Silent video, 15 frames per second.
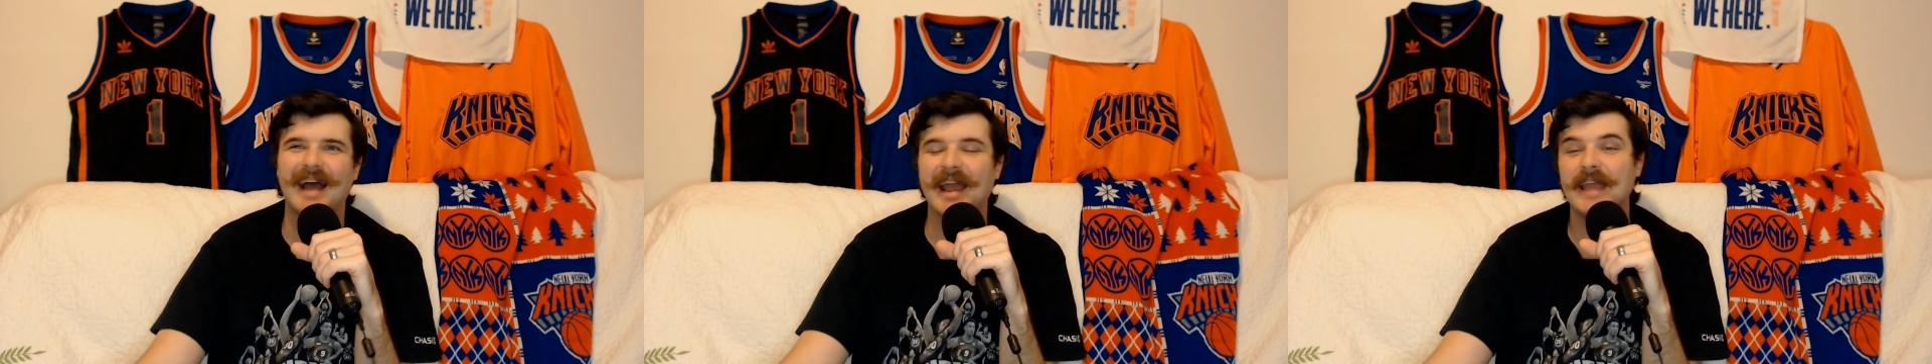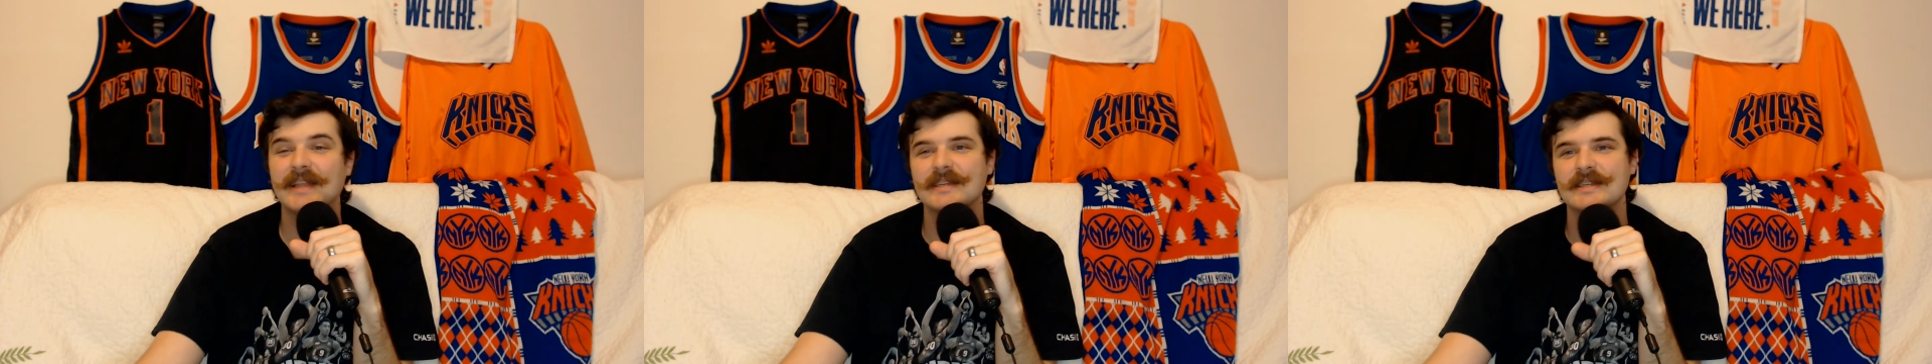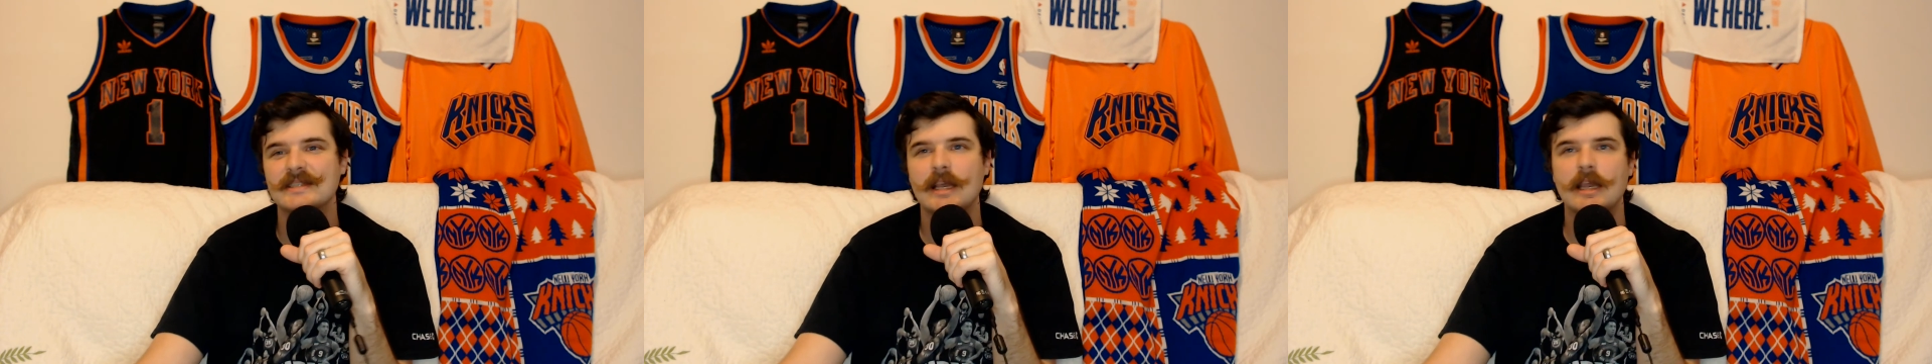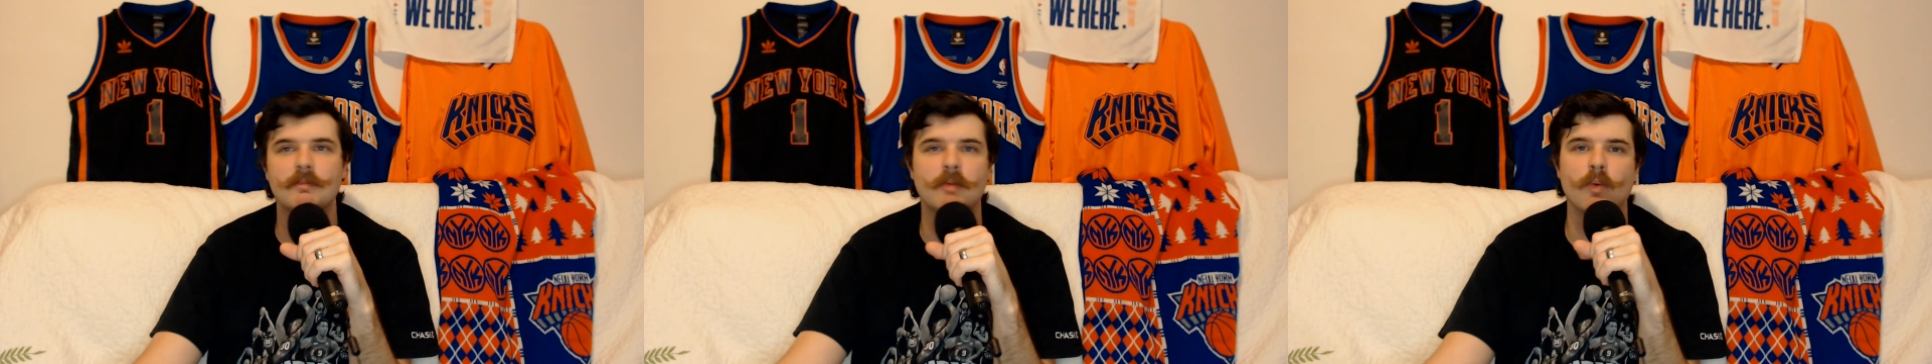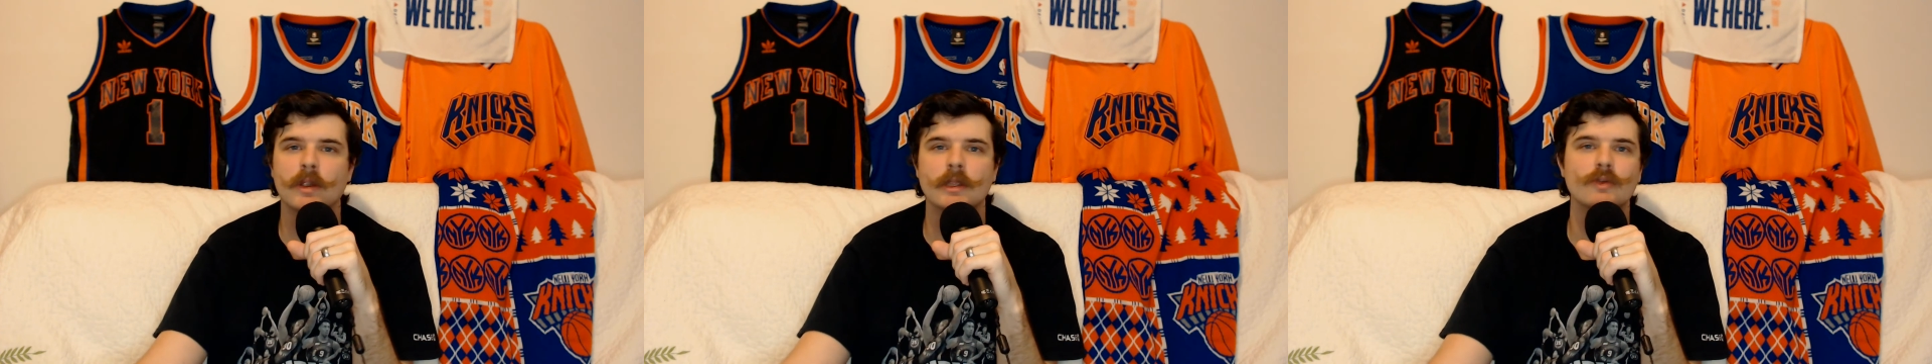I hate to say it,
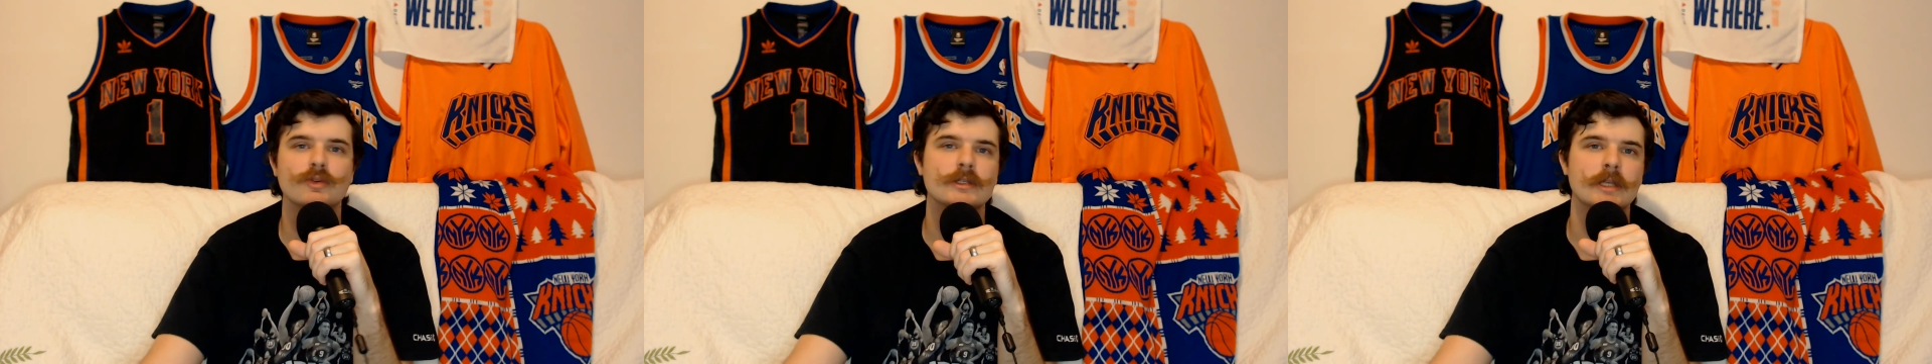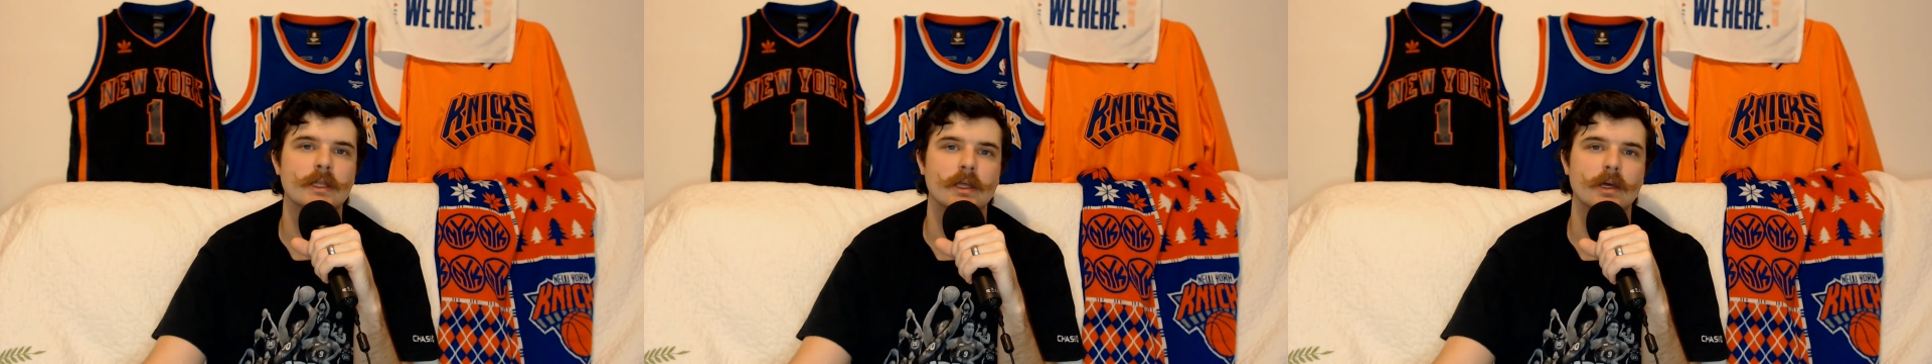but we're used to